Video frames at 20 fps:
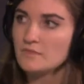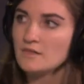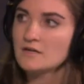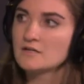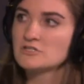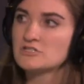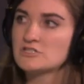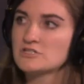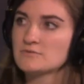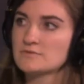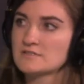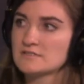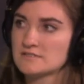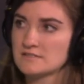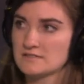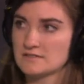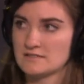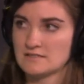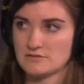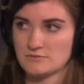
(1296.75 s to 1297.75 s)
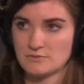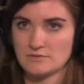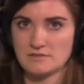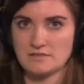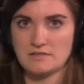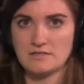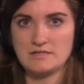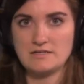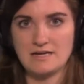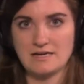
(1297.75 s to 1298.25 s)
and she was this was
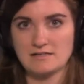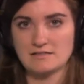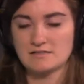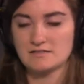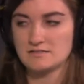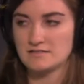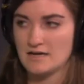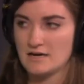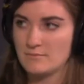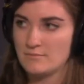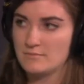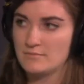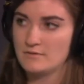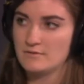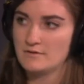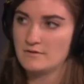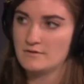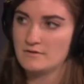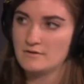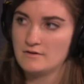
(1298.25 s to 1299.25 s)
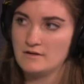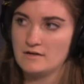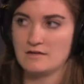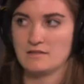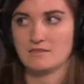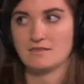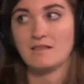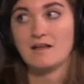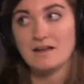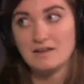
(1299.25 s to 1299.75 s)
the next step
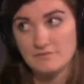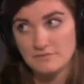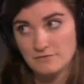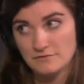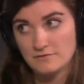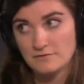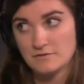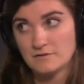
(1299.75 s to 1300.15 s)
in life